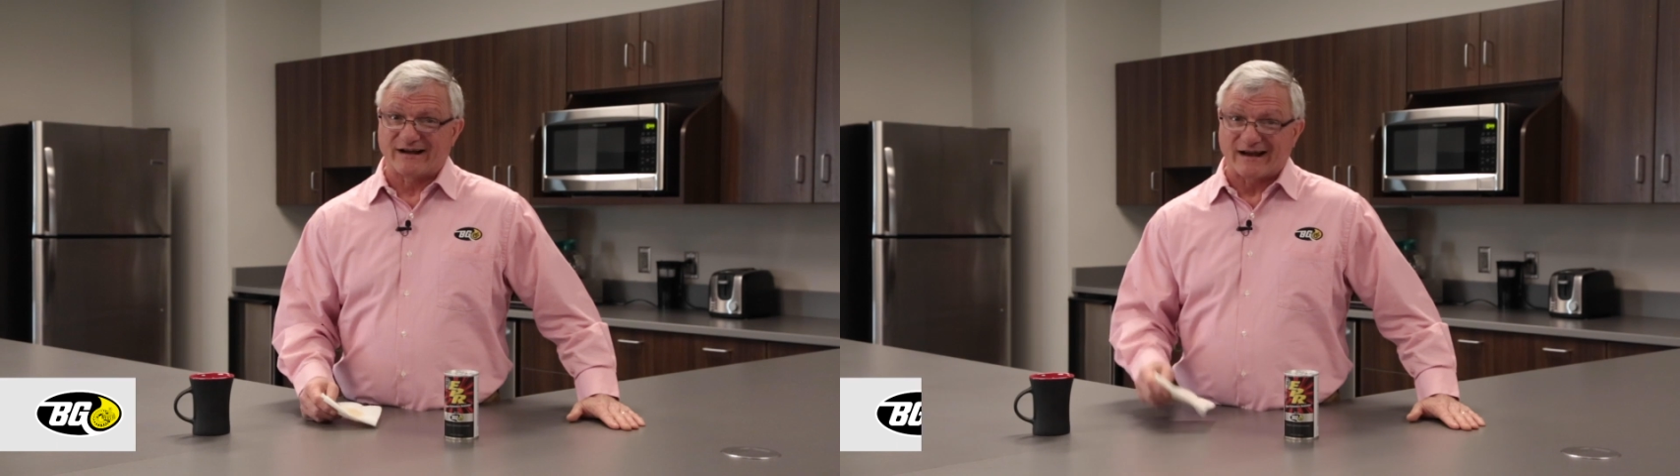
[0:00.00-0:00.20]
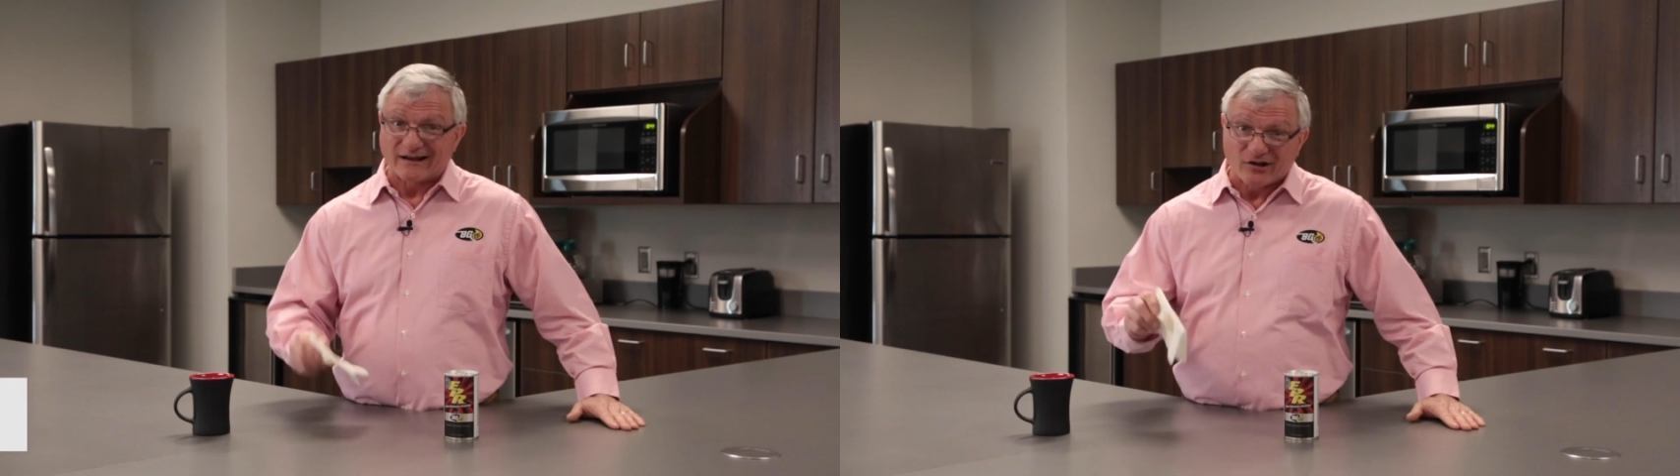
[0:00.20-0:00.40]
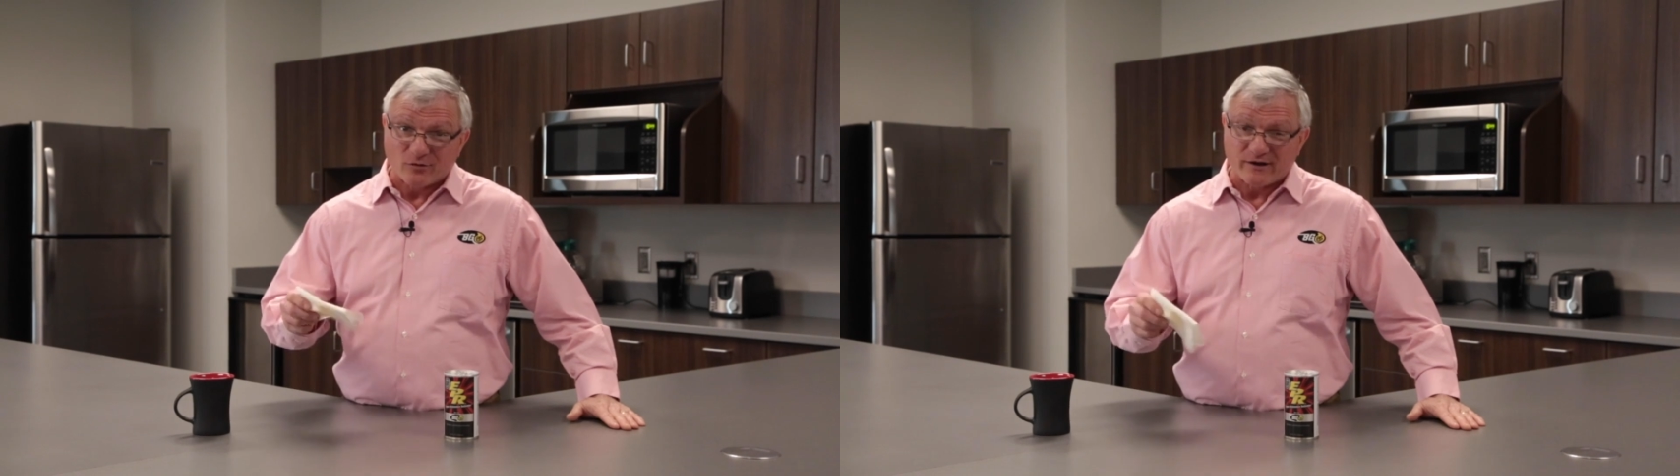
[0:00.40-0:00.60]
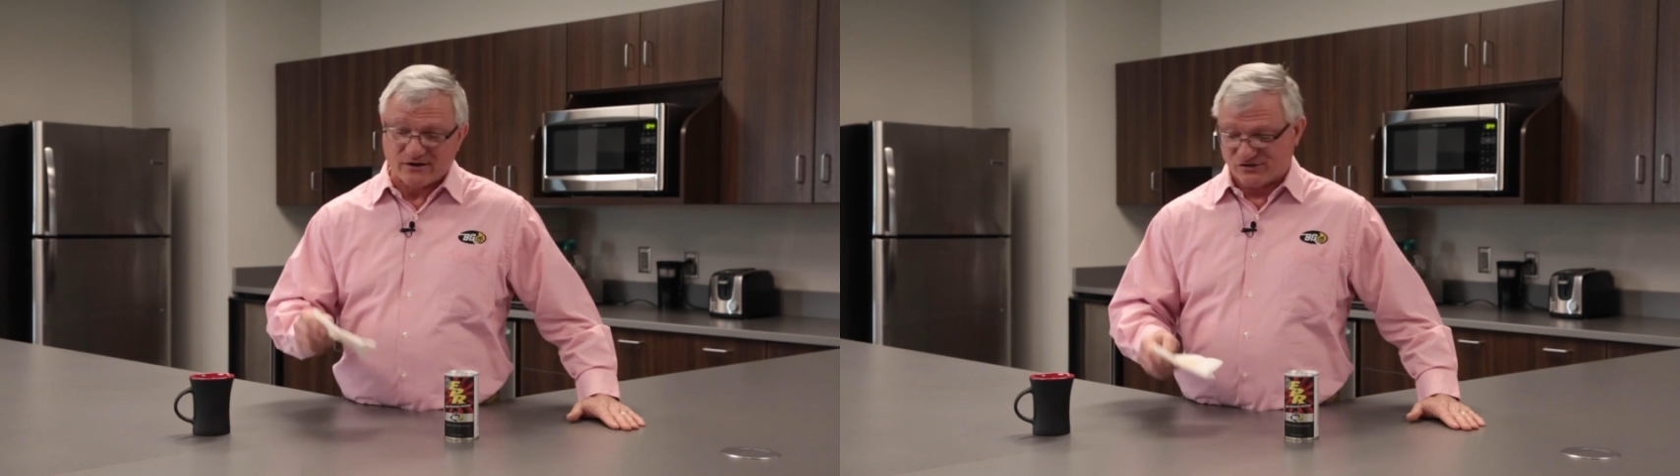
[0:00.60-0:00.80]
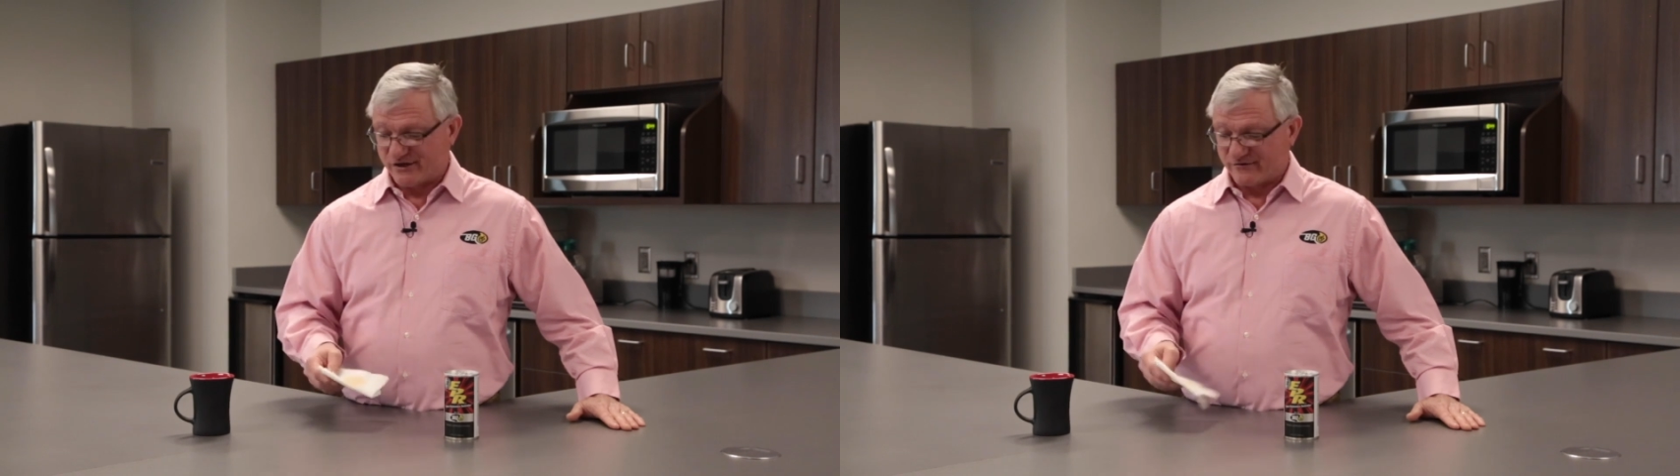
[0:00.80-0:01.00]
and I got a little bit
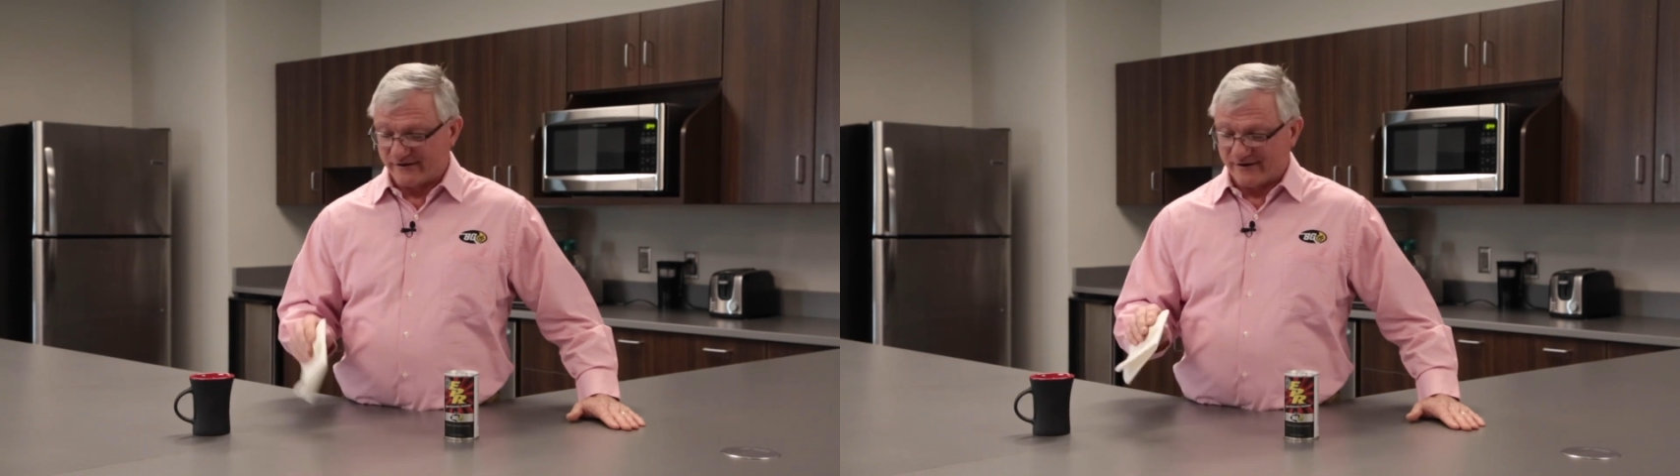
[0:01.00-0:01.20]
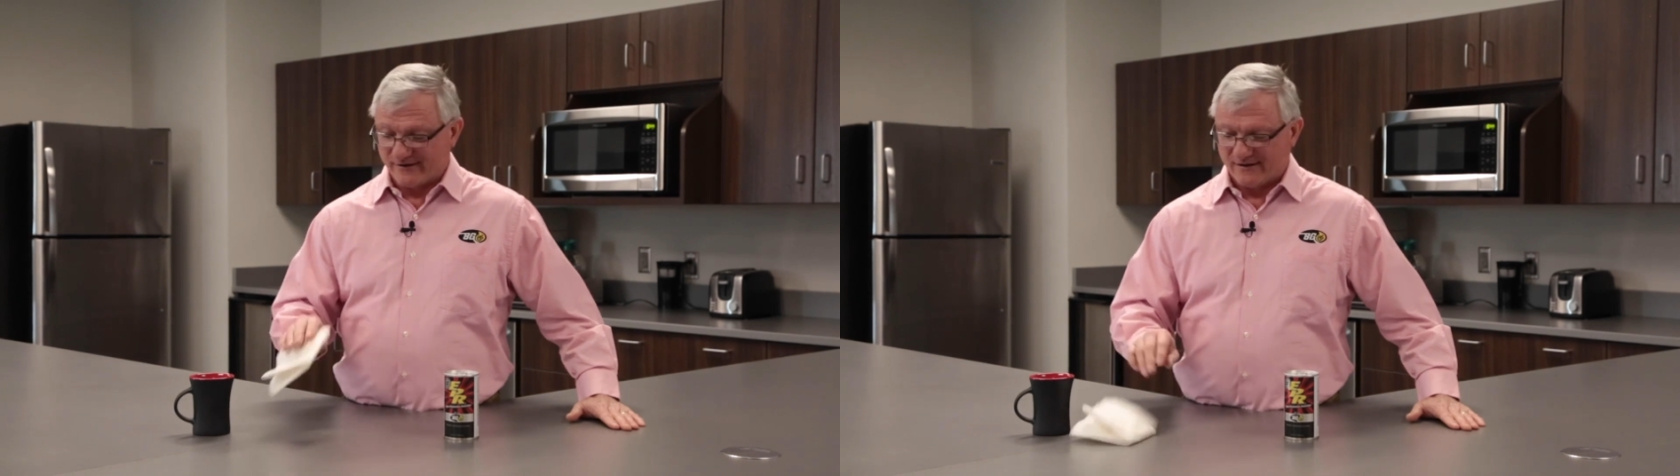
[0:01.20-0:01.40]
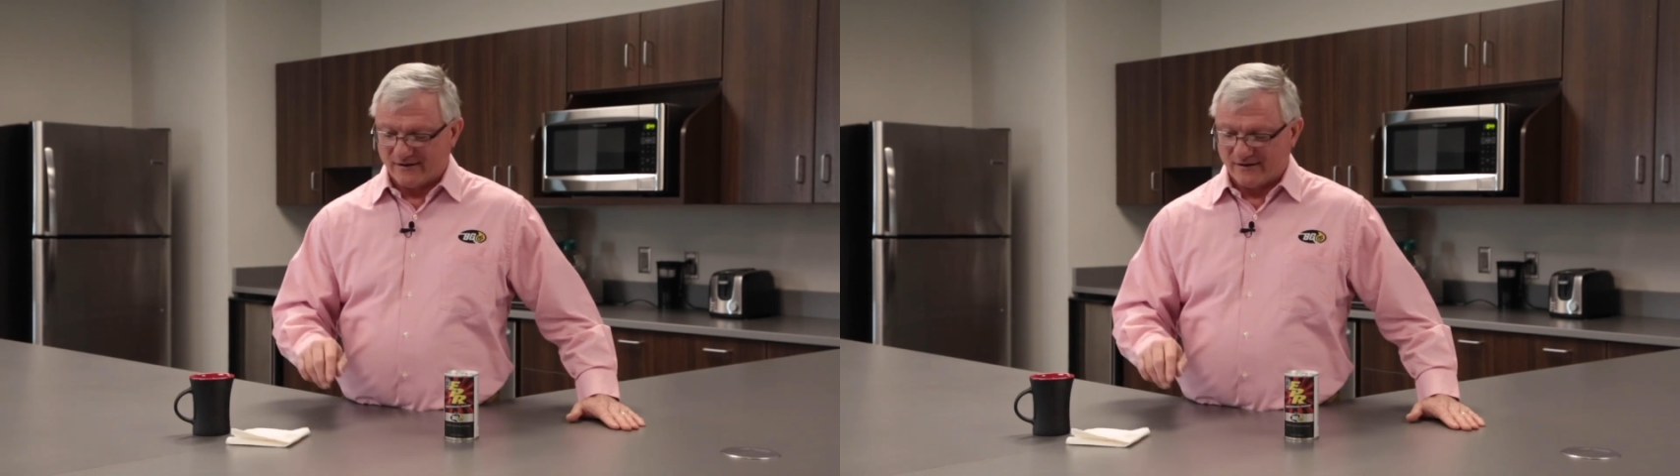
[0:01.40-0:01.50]
of jittery.